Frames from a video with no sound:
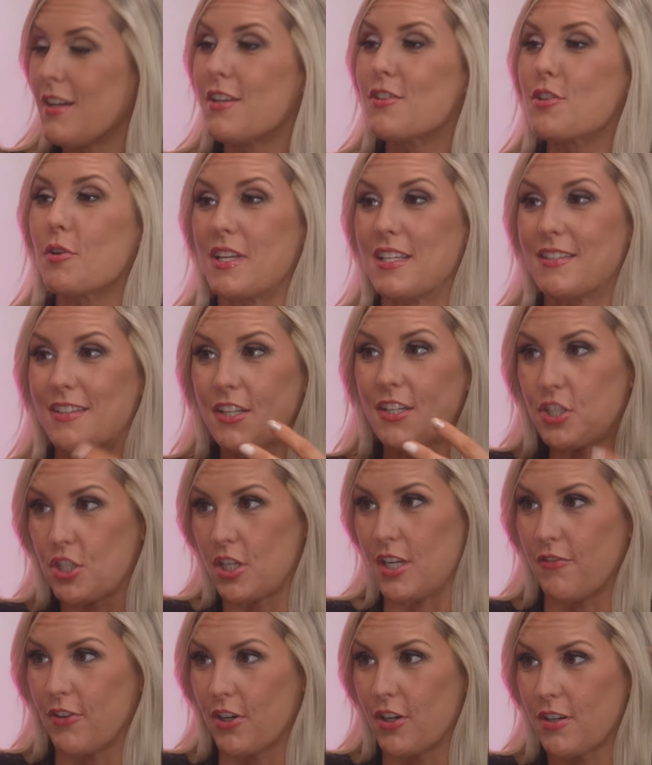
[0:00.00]
So he's an
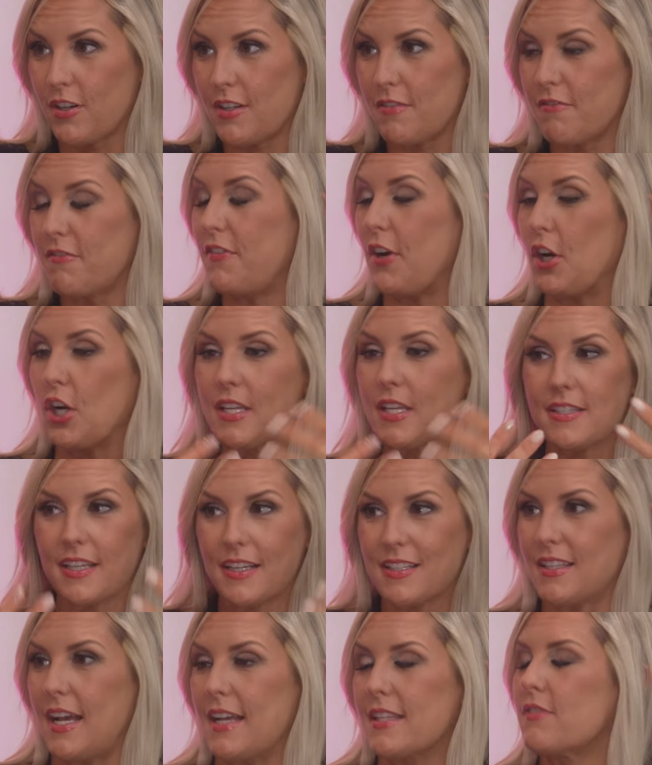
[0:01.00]
achiever, very
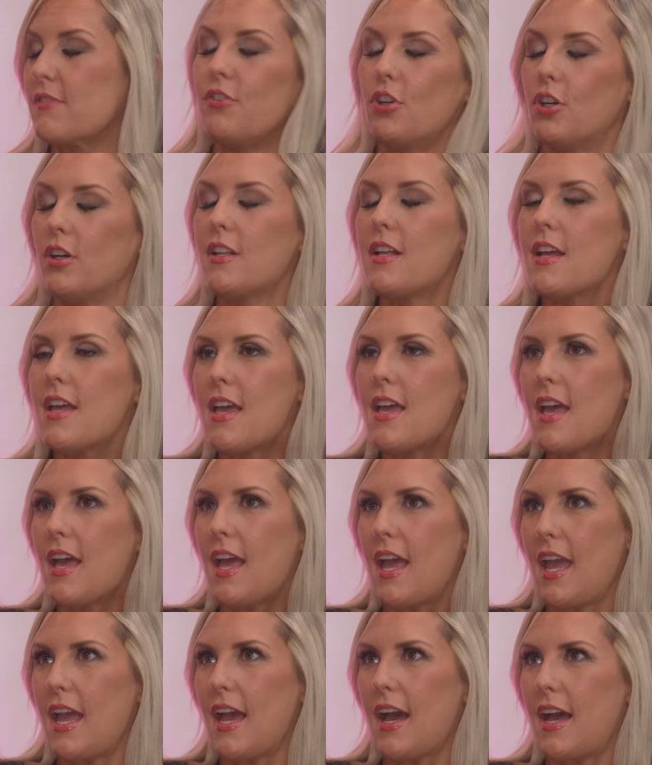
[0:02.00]
successful.
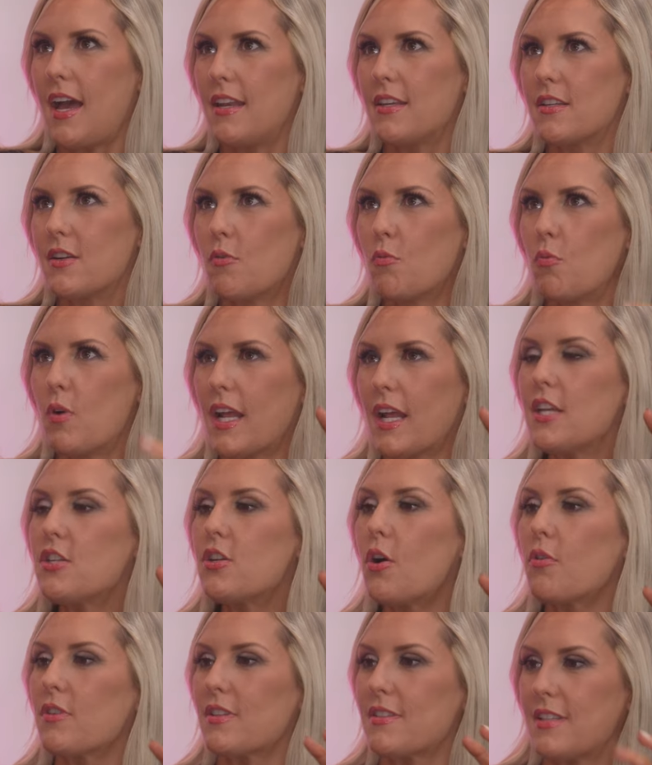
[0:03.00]
And what I
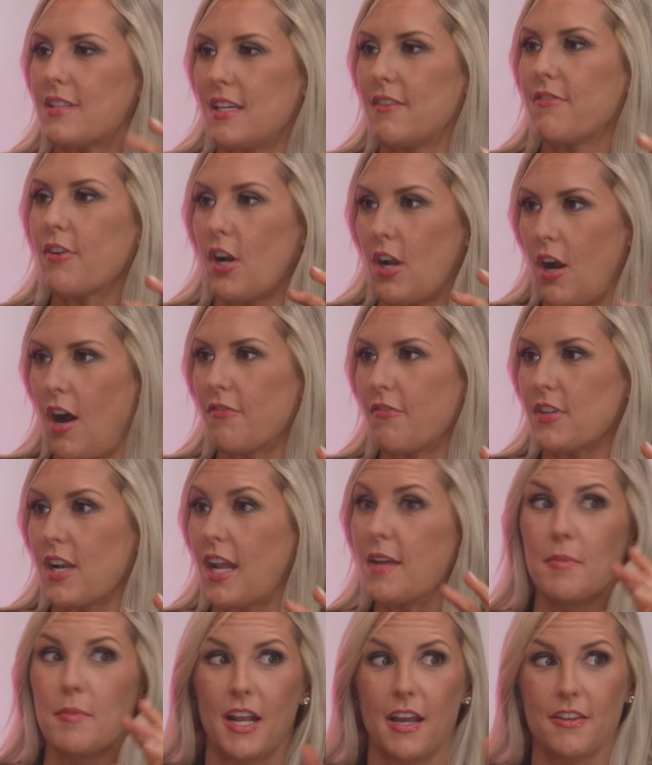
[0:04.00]
don't see very often,
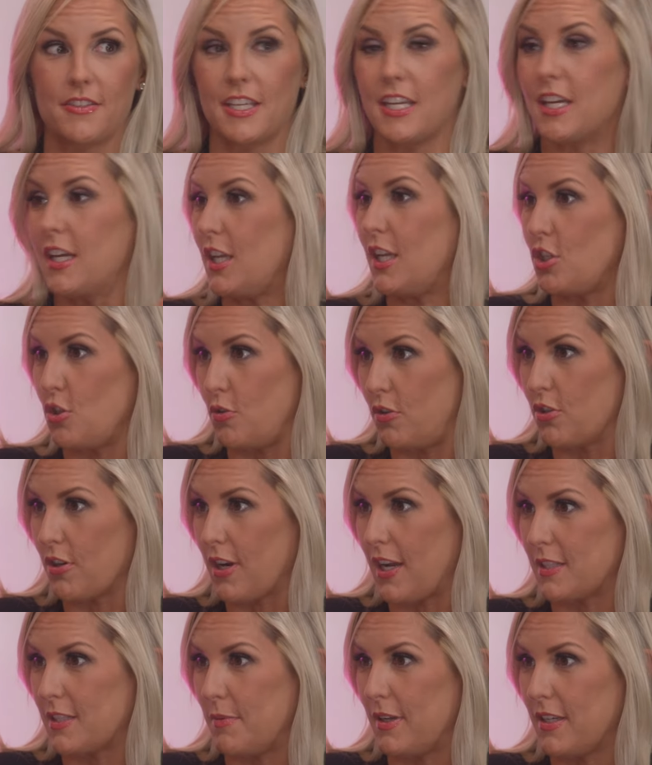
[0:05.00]
I mean, I see it in you and your
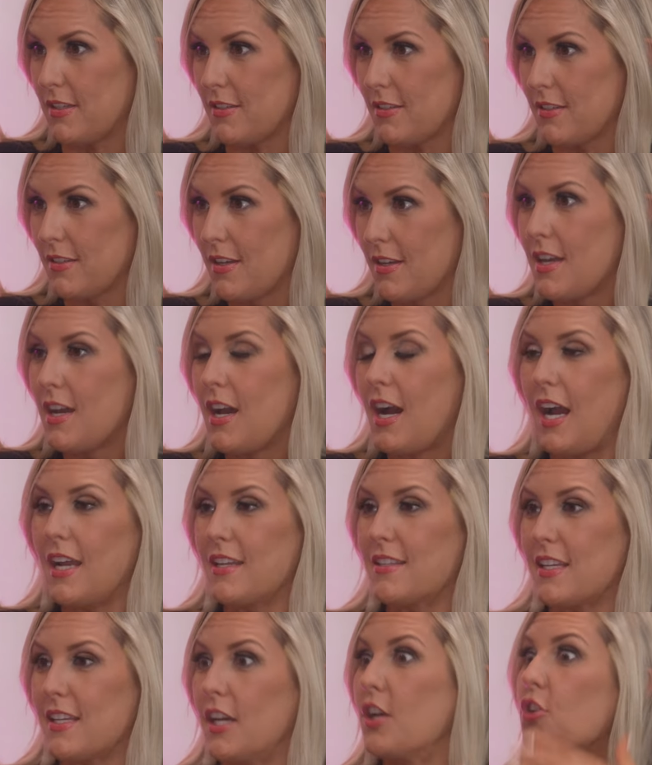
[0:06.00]
husband. I
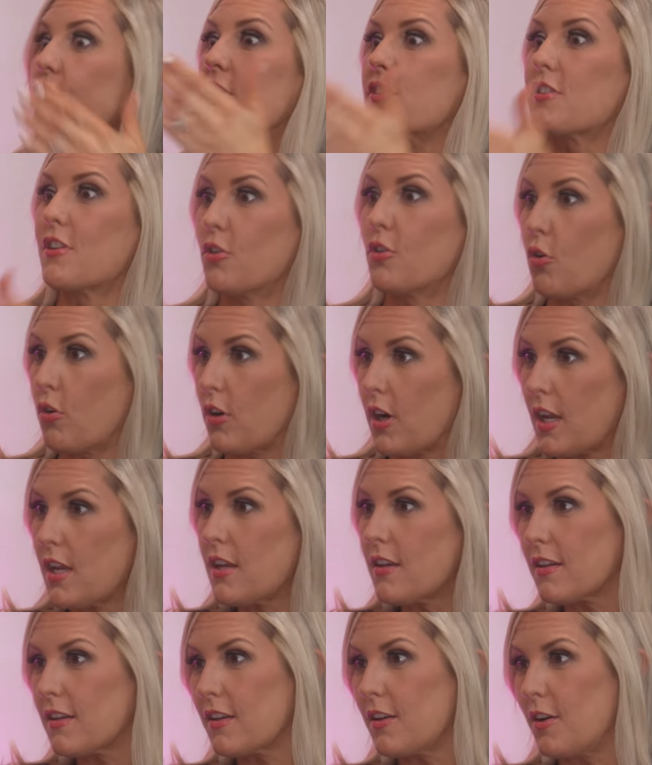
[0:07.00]
see it in Chris and
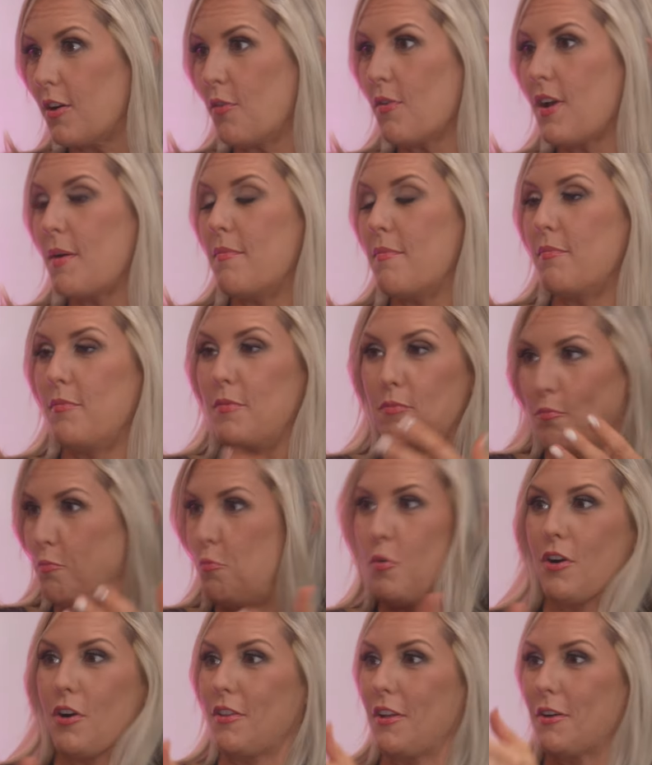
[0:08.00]
Lori. You know,
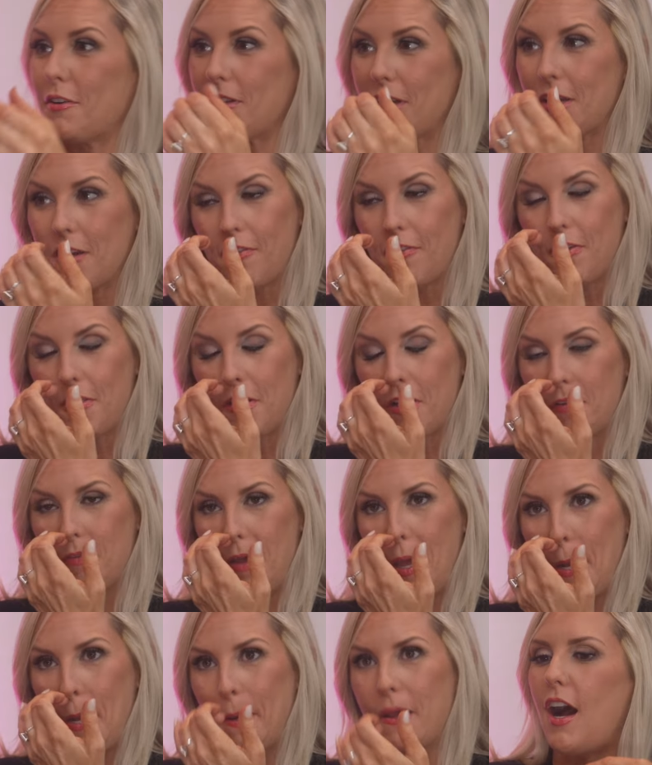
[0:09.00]
we're literally here for their
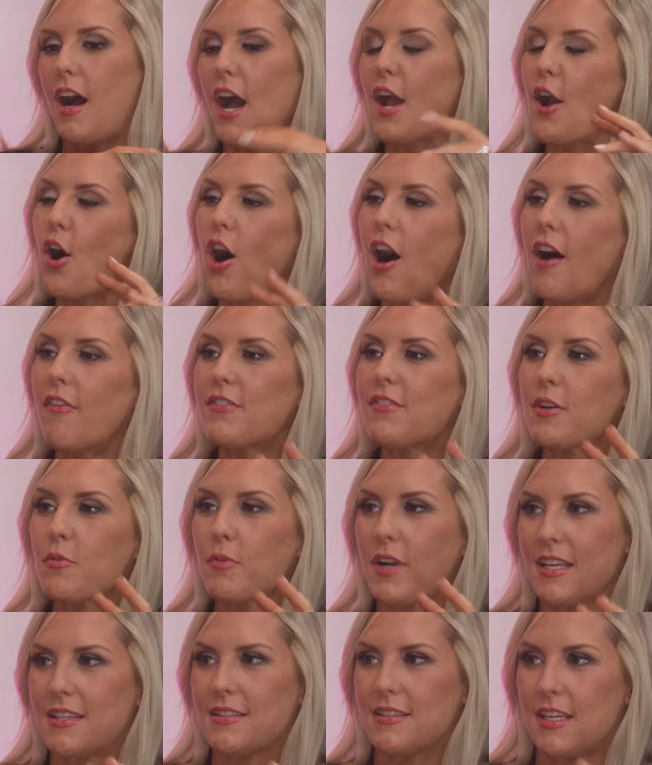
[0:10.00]
event. I often,
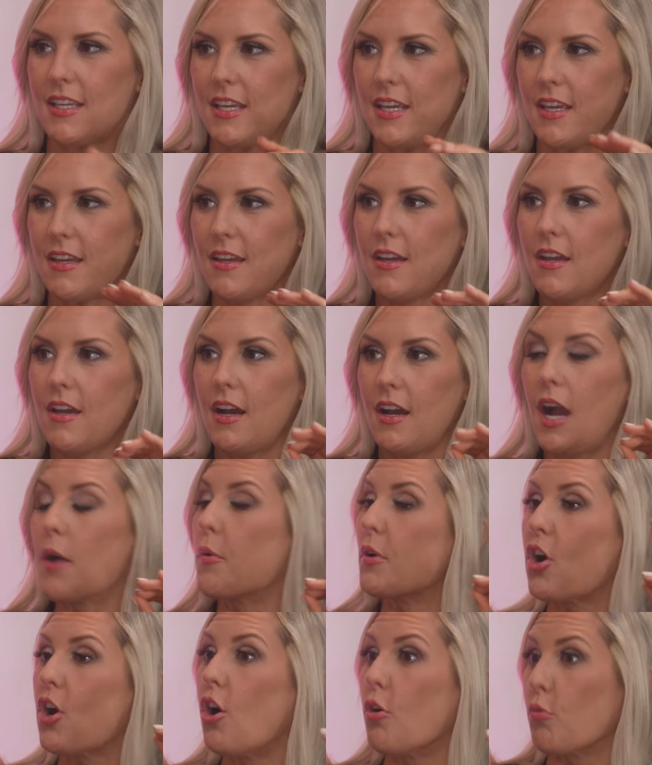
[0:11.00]
when I
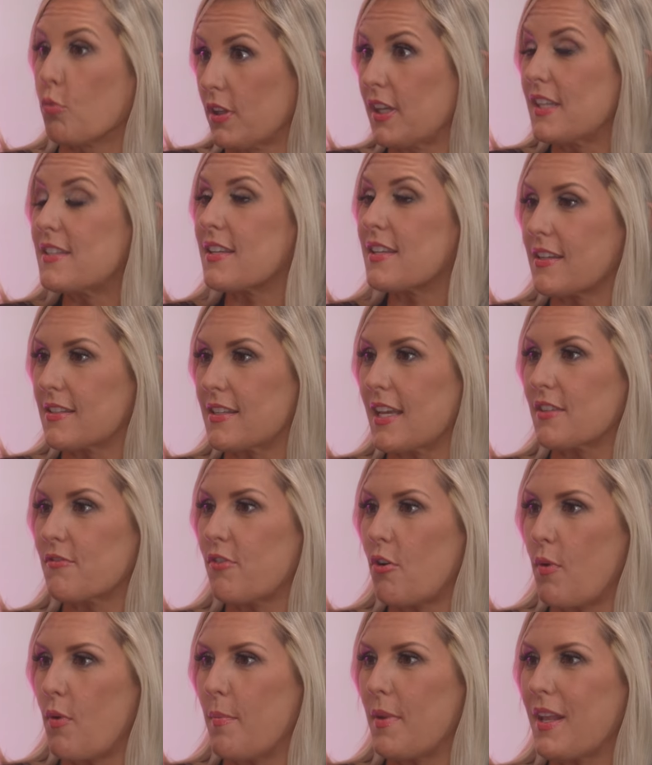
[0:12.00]
would call it really
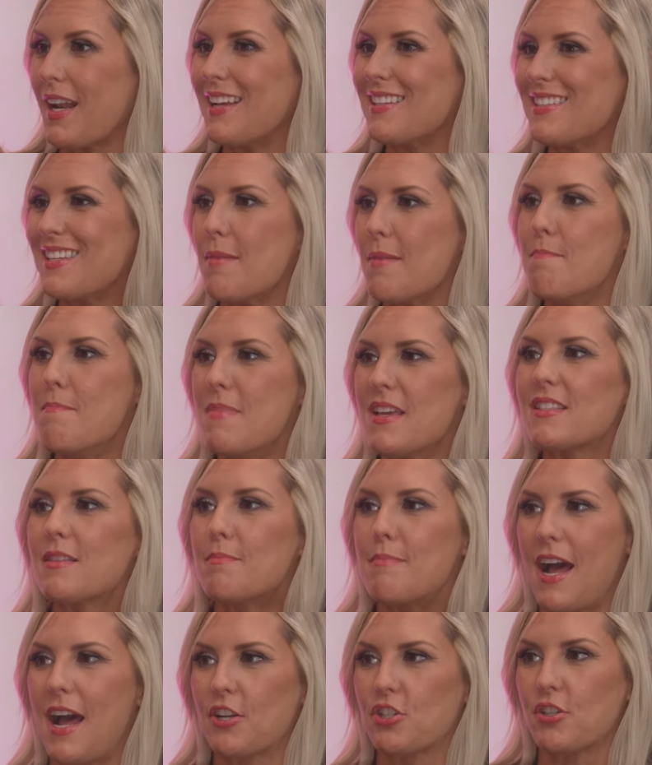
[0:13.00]
successful women, I see a
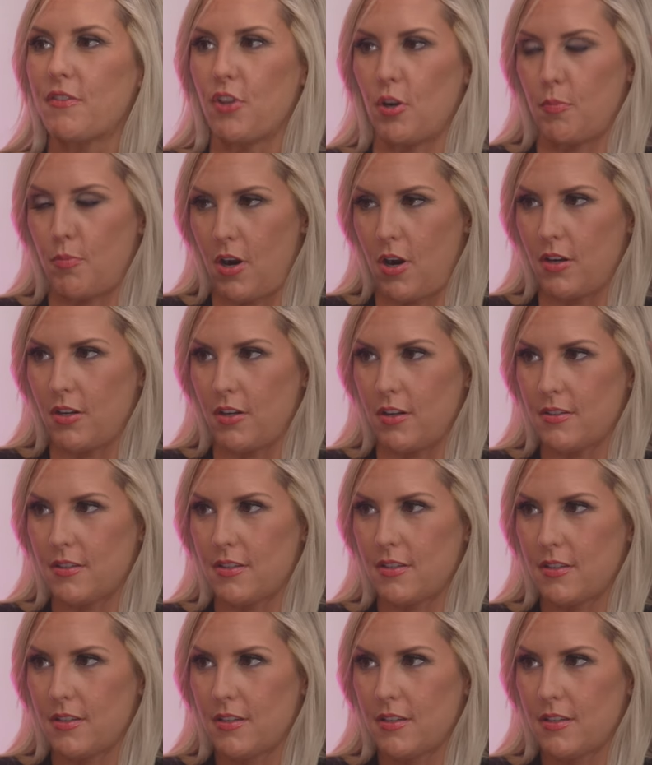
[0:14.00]
mismatch of their partners.